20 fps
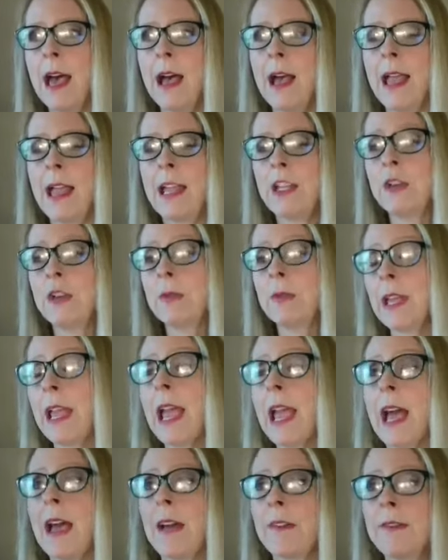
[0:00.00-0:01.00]
And you really
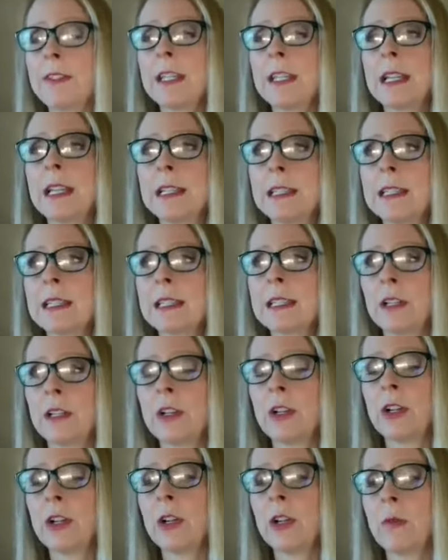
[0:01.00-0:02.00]
have to
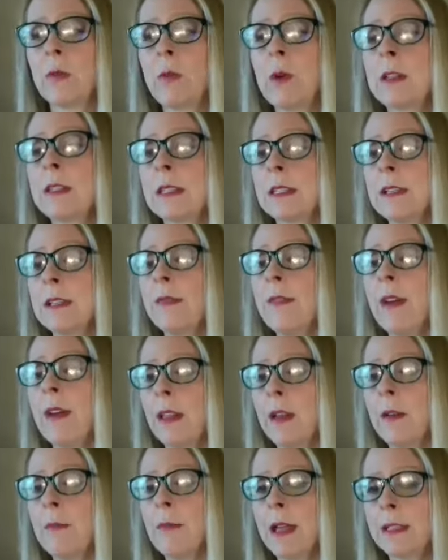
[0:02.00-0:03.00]
consider what's
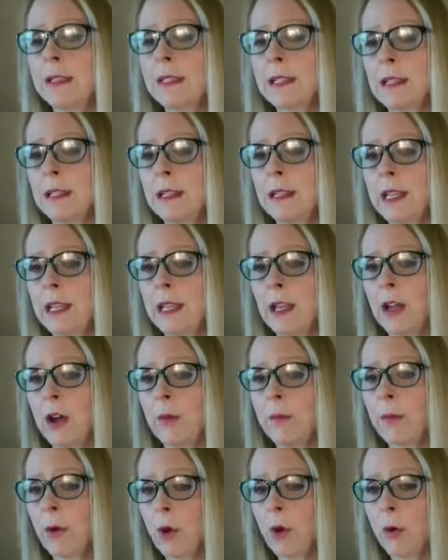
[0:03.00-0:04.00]
developmentally
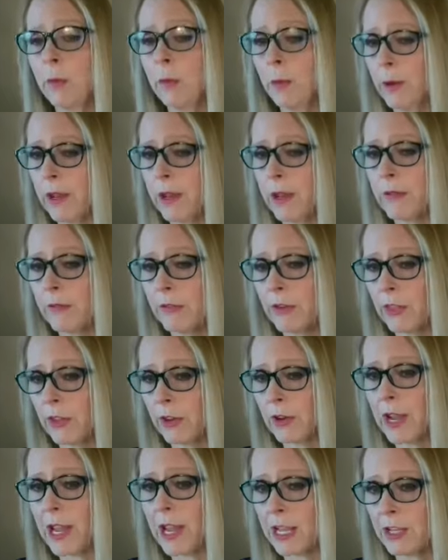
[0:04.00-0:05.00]
appropriate for
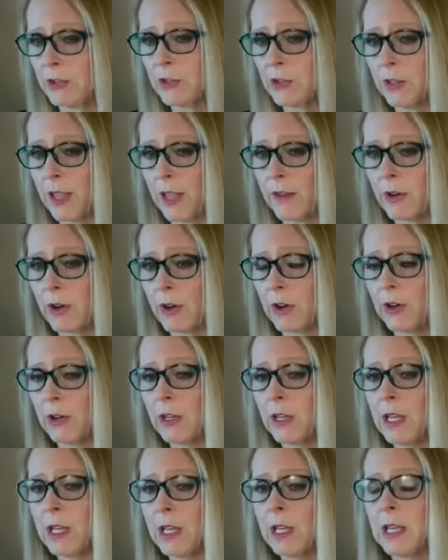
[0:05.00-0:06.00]
their age level.
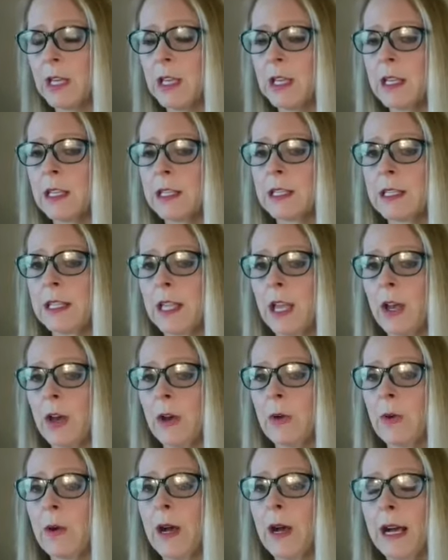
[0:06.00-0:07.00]

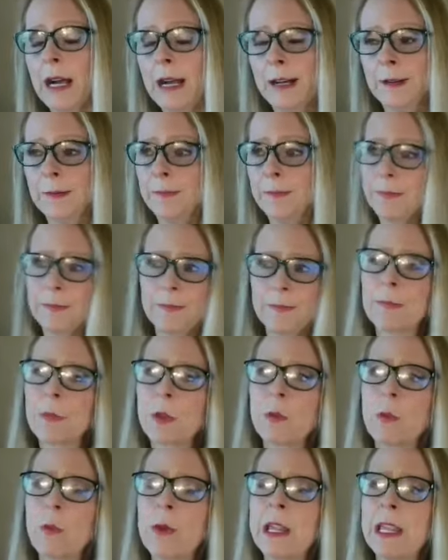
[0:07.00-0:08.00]
So
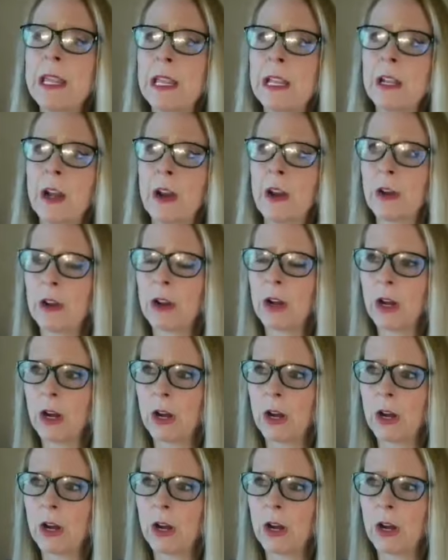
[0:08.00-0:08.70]
we, in our